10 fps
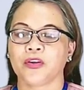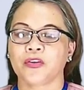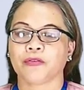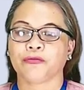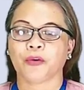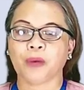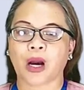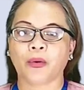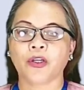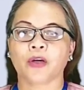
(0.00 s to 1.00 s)
So from
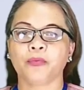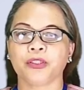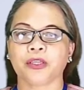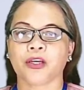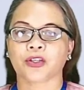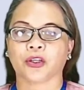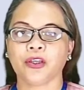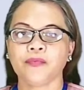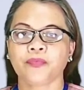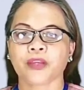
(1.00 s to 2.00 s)
our
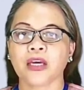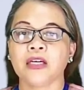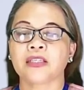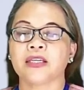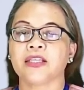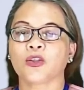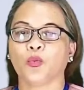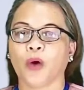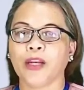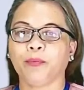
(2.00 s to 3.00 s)
computation, since
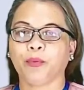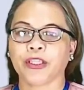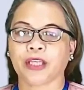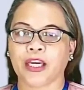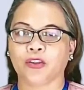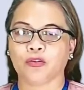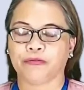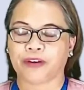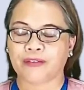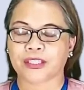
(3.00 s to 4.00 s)

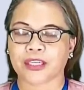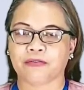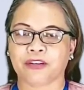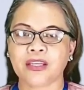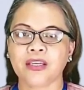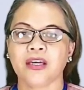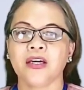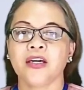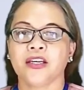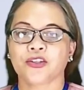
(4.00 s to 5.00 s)
1.8257
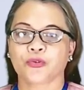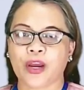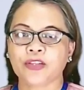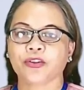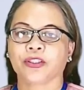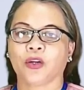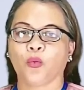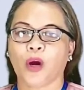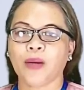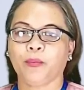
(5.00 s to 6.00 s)
is greater than
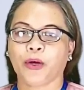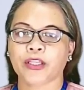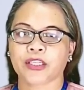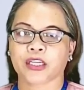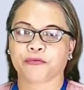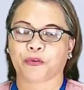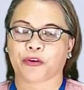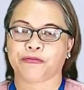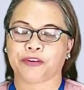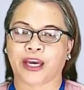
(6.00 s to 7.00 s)

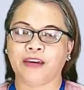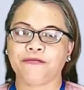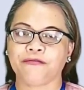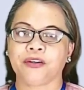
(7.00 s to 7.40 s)
1.645,